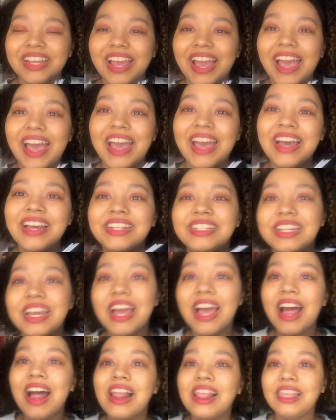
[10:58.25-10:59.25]
And
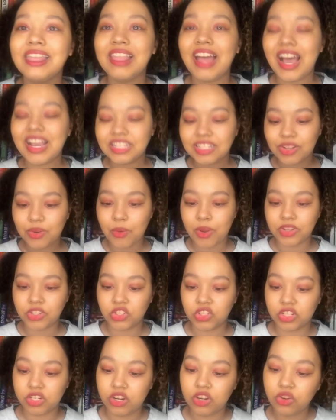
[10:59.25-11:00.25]
last
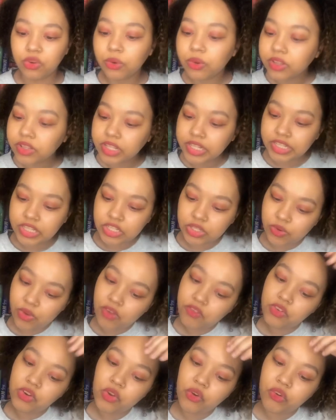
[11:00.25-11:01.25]
question, a new release you have
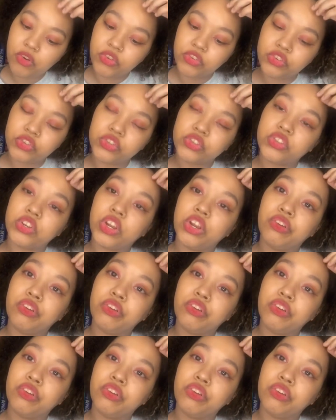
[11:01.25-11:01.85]
no interest in